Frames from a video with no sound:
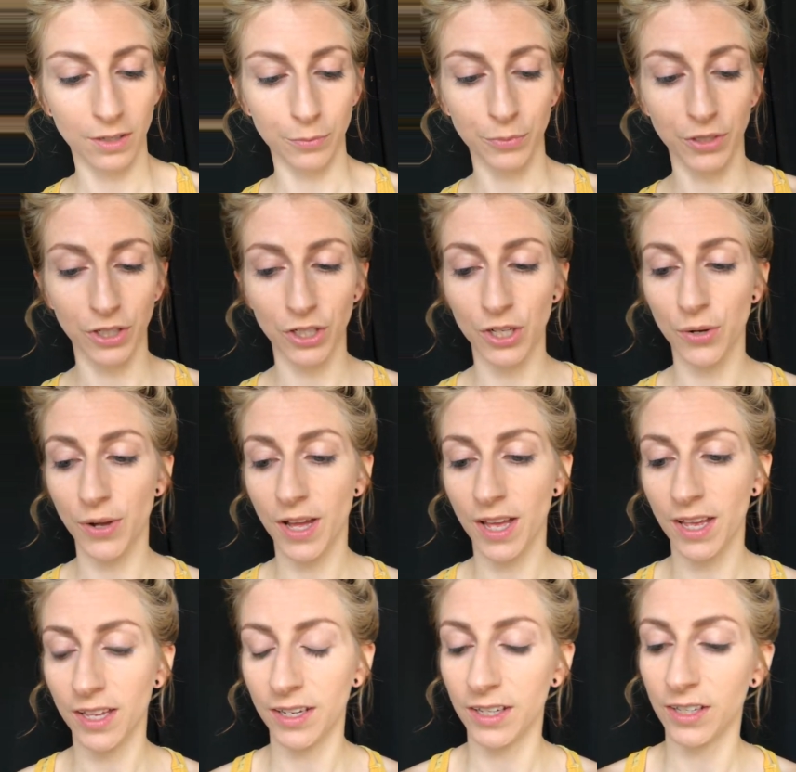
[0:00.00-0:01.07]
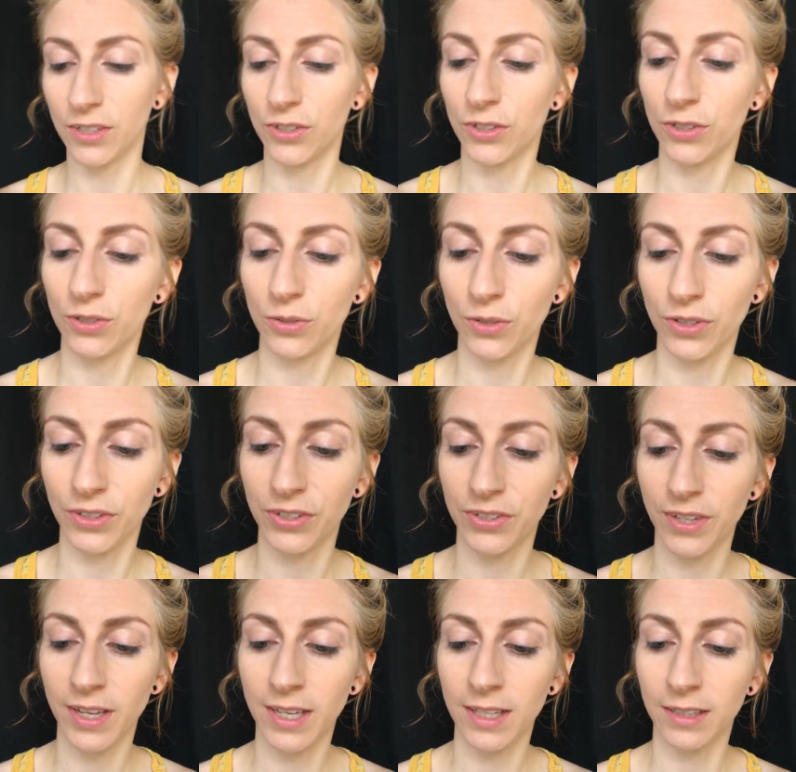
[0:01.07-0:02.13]
I'm going to go ahead and do the
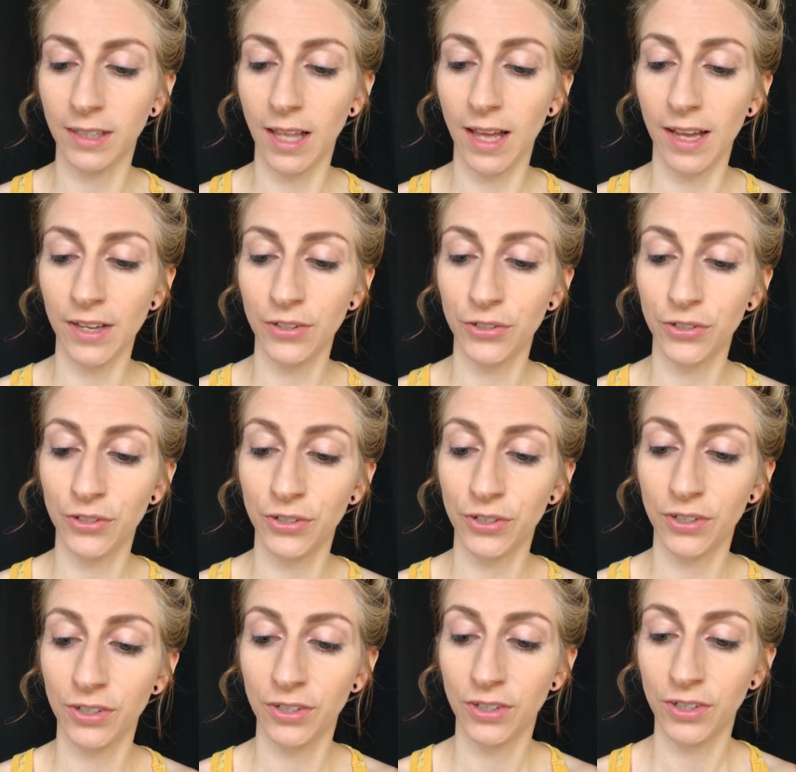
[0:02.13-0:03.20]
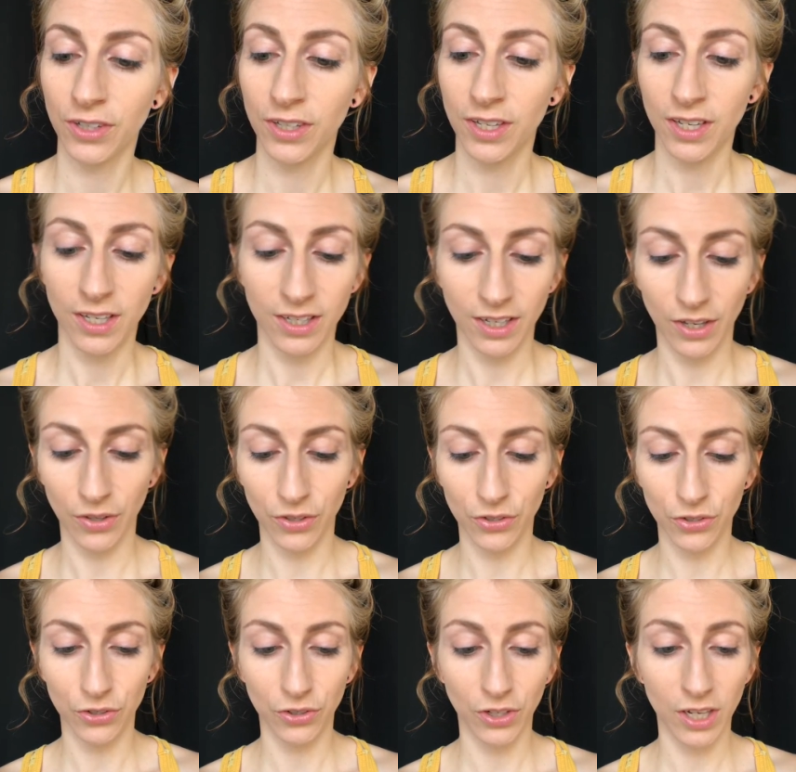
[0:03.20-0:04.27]
second lash. Now the
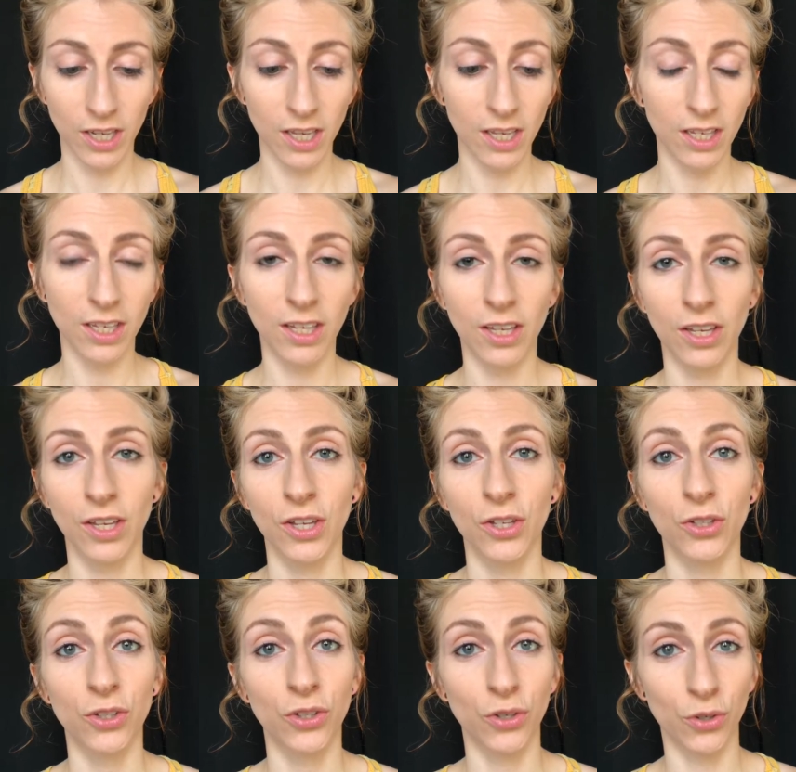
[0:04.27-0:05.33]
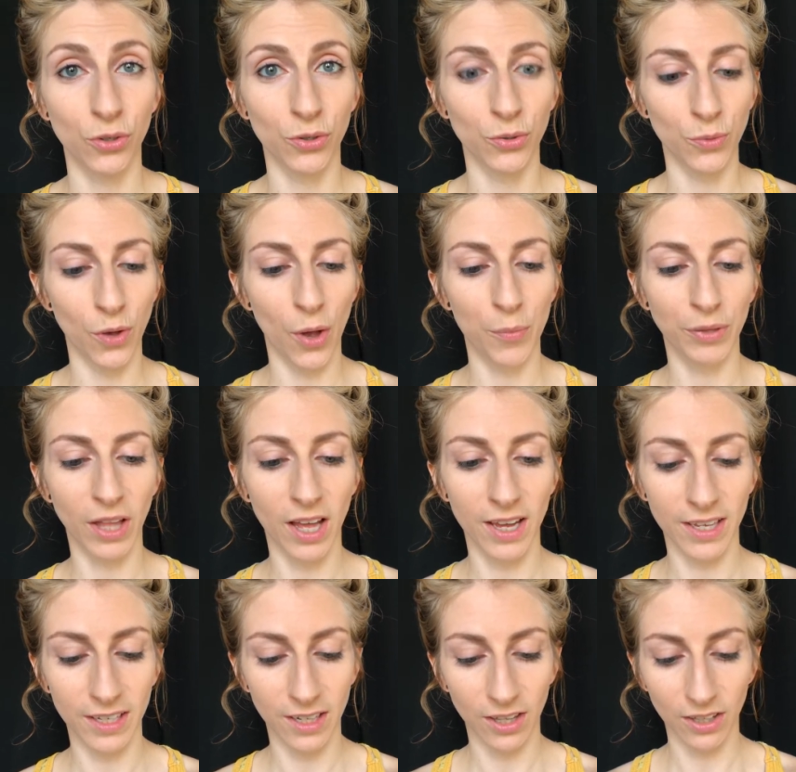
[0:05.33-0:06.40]
key to
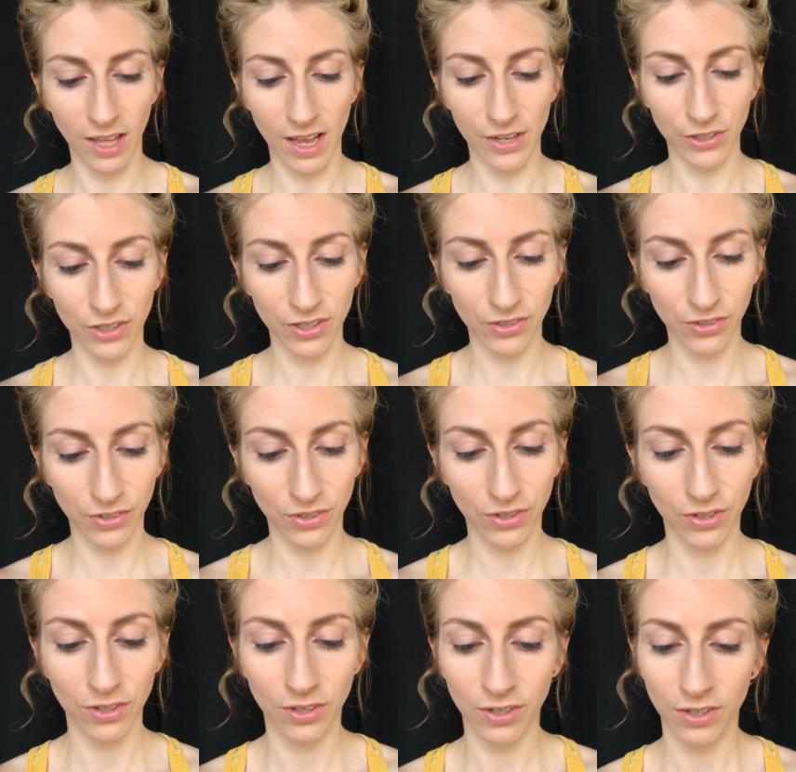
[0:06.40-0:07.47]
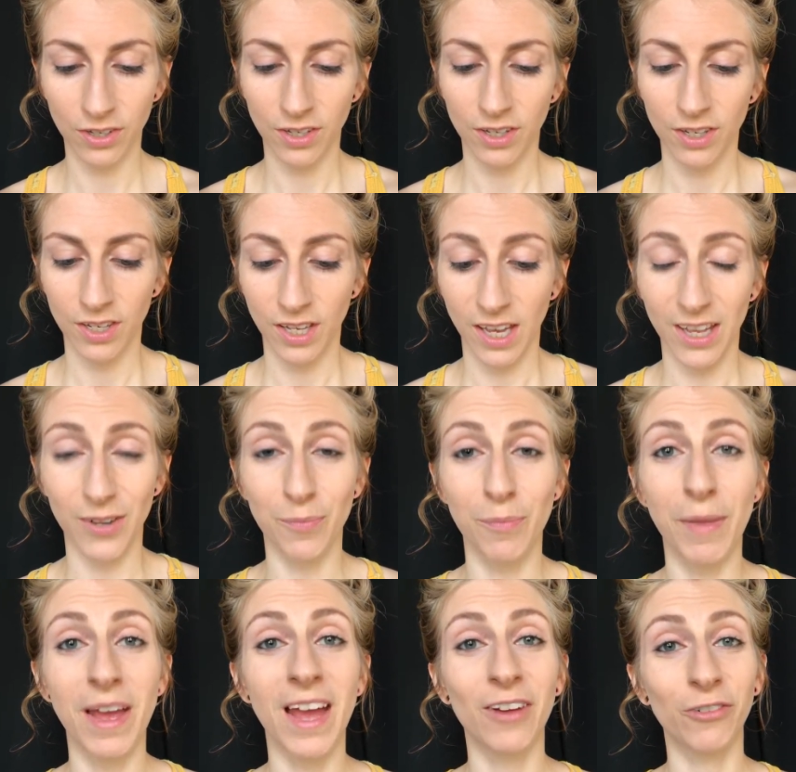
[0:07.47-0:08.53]
applying lashes
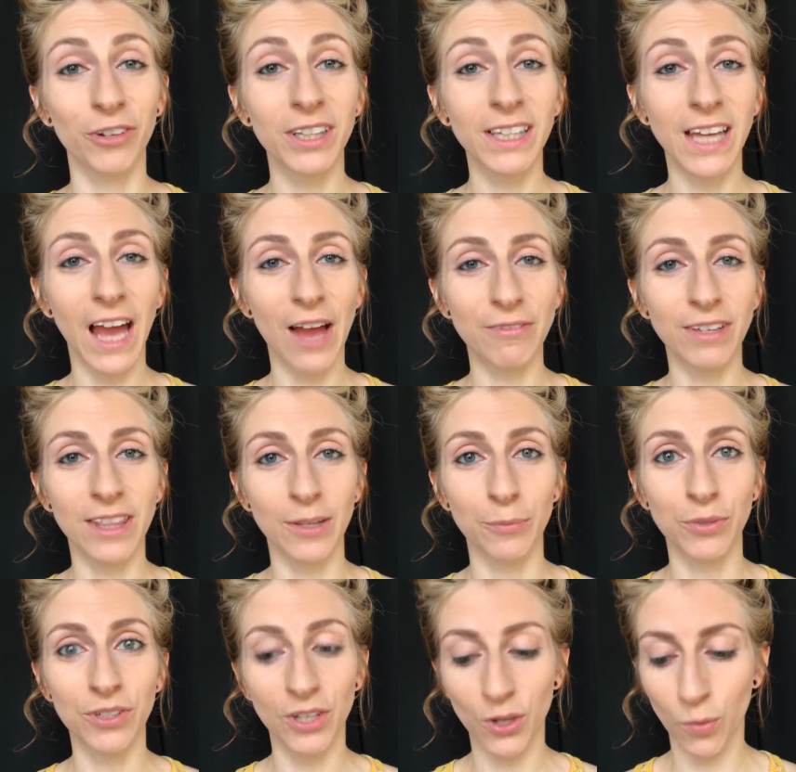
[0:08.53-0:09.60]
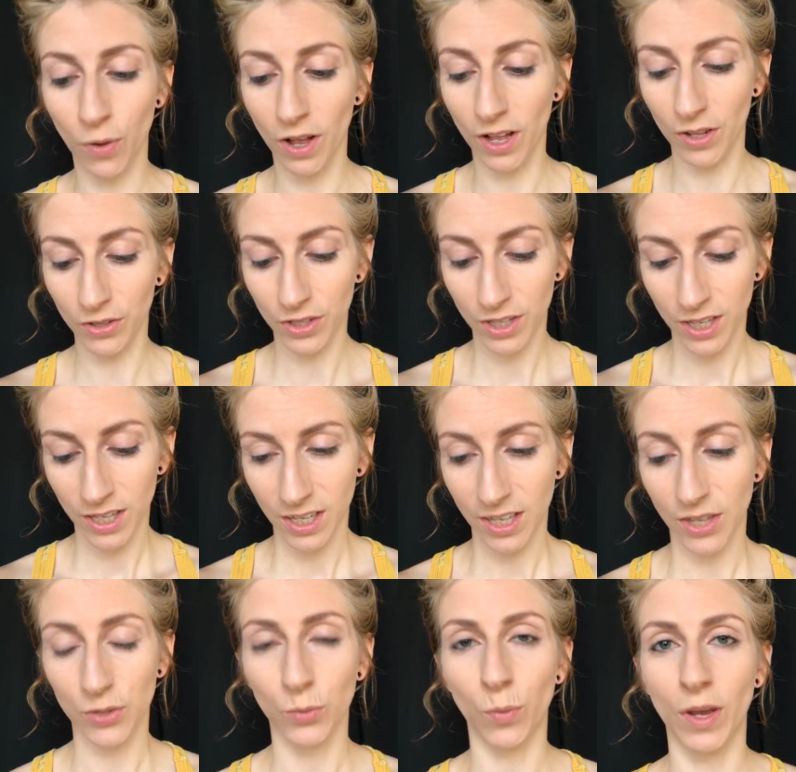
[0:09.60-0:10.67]
and really having them stick well
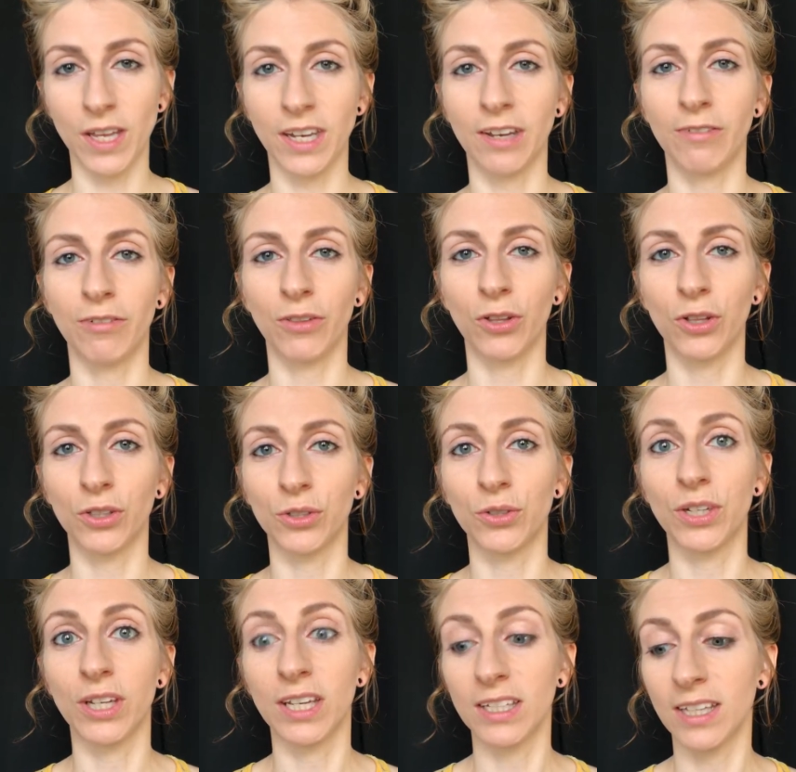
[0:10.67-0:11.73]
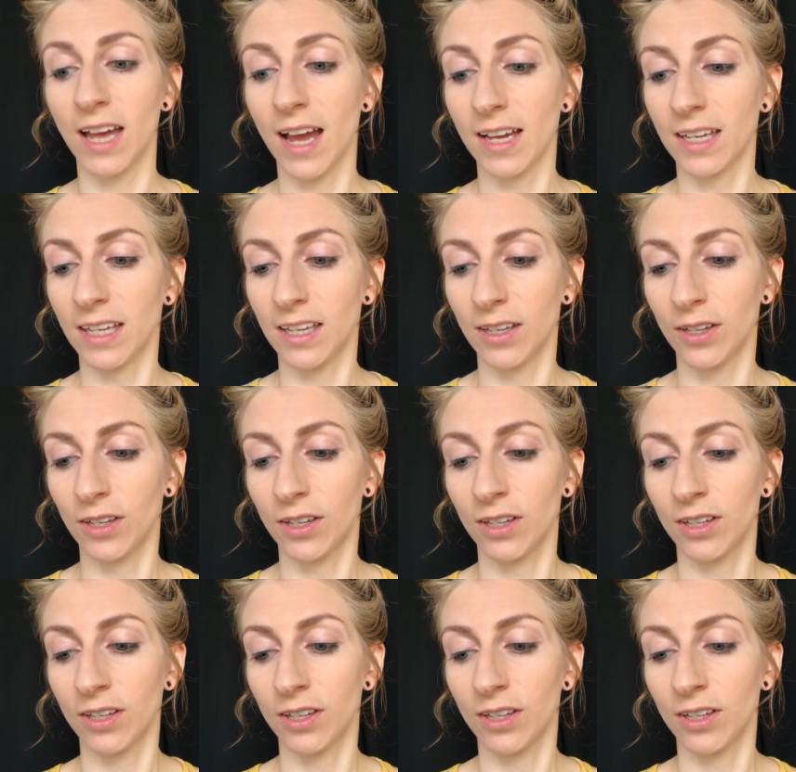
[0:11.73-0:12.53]
is waiting for the glue to get tacky.